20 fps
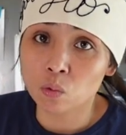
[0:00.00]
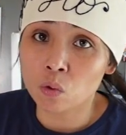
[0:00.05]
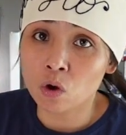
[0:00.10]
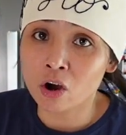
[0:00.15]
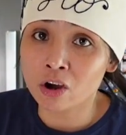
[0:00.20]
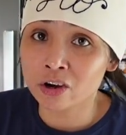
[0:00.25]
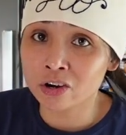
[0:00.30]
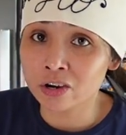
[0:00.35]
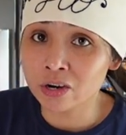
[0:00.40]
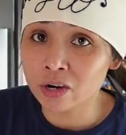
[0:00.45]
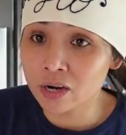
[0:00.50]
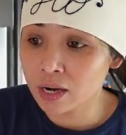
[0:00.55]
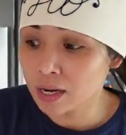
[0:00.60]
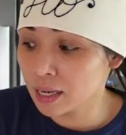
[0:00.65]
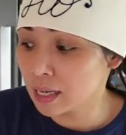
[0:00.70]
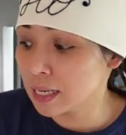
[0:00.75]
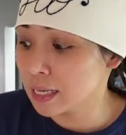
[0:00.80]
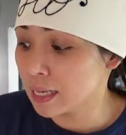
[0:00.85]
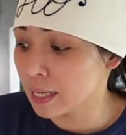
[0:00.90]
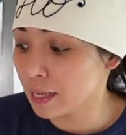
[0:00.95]
water
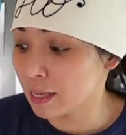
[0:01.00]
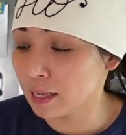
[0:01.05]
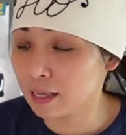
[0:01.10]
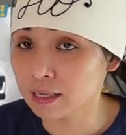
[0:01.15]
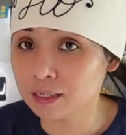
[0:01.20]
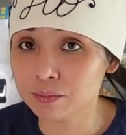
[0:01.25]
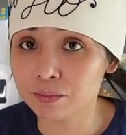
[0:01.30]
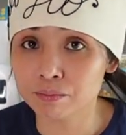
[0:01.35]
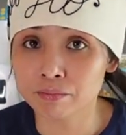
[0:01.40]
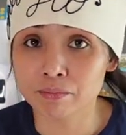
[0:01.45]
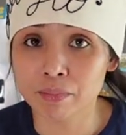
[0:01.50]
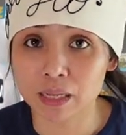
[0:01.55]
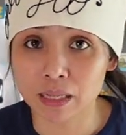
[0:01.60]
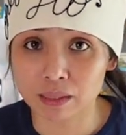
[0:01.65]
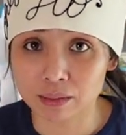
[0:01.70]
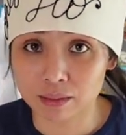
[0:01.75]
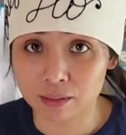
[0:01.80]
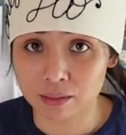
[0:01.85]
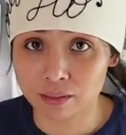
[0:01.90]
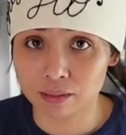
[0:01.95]
and
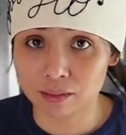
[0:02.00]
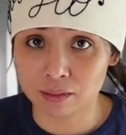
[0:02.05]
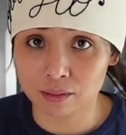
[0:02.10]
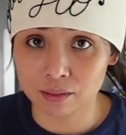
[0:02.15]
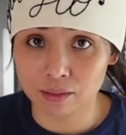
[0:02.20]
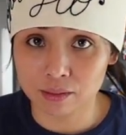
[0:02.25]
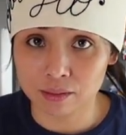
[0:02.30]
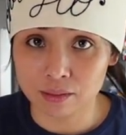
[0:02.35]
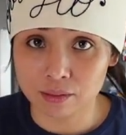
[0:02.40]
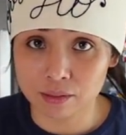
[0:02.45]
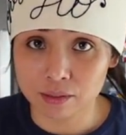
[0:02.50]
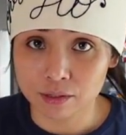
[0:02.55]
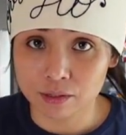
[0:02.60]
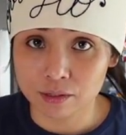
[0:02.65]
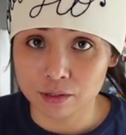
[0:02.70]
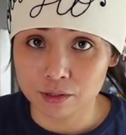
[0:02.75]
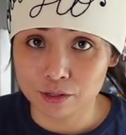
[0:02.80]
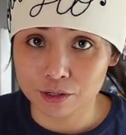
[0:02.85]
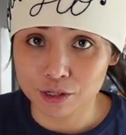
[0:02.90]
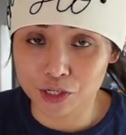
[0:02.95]
milk
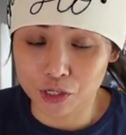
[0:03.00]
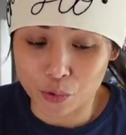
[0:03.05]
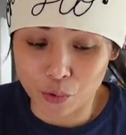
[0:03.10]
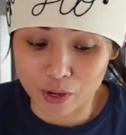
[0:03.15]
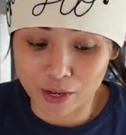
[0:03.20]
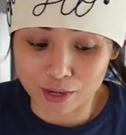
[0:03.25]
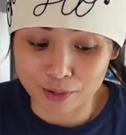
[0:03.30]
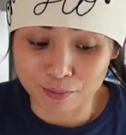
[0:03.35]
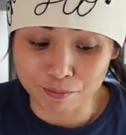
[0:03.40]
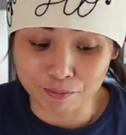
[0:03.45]
so we can